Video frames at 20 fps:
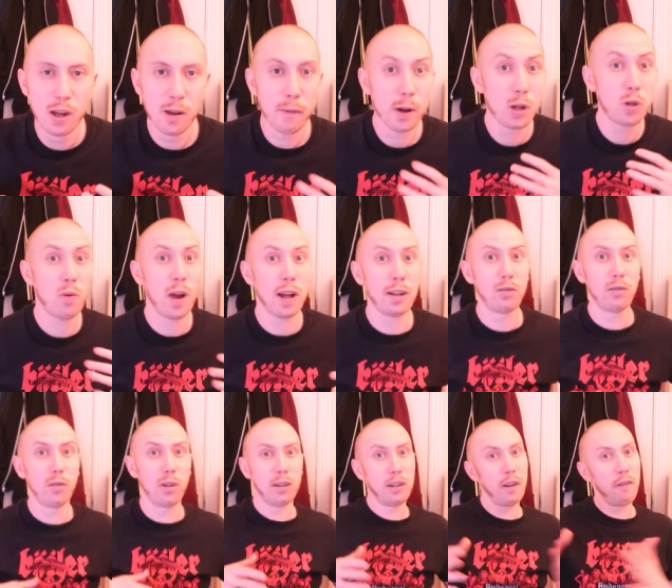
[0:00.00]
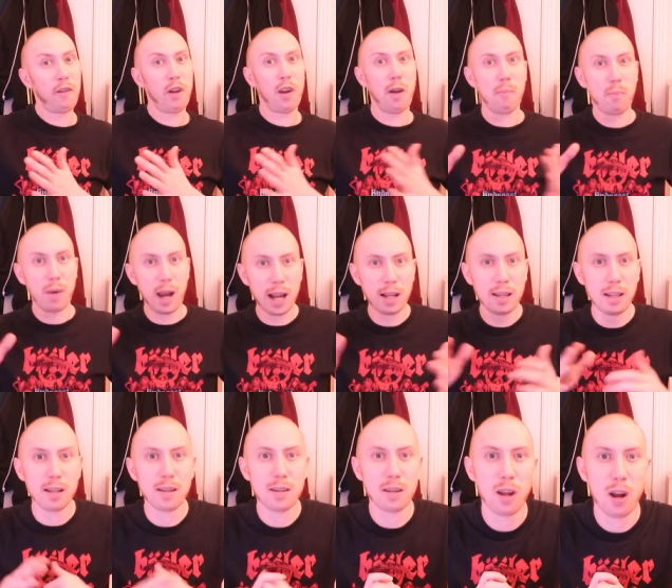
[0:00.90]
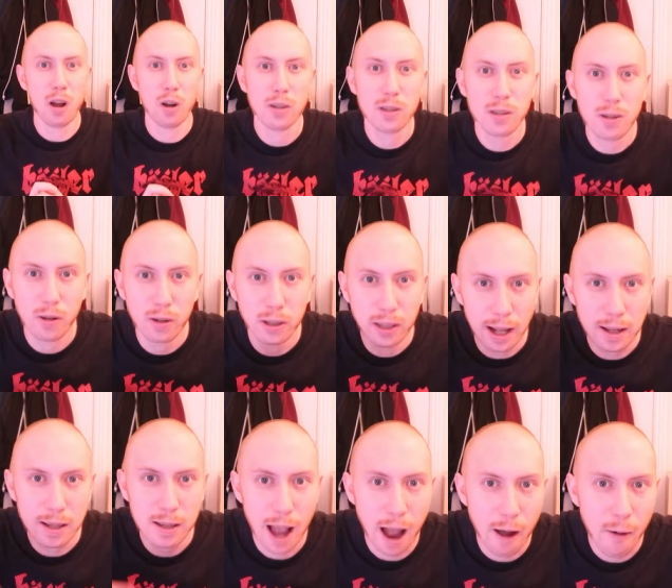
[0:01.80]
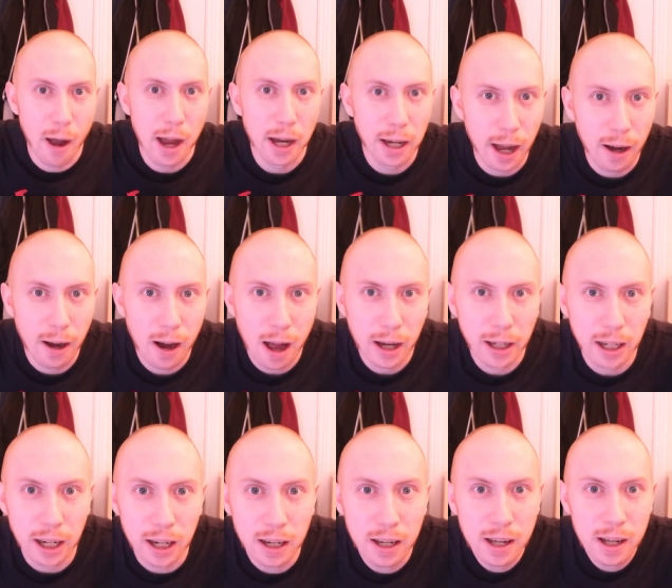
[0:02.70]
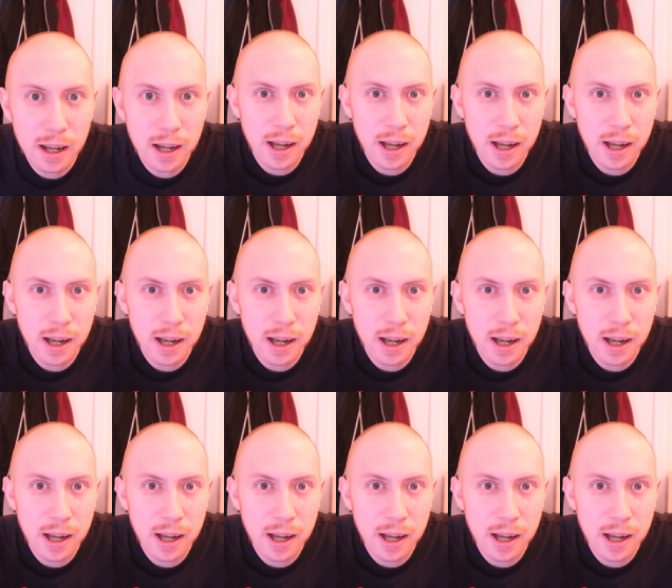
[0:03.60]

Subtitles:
which went to different places, you know. So that's how I got lucky.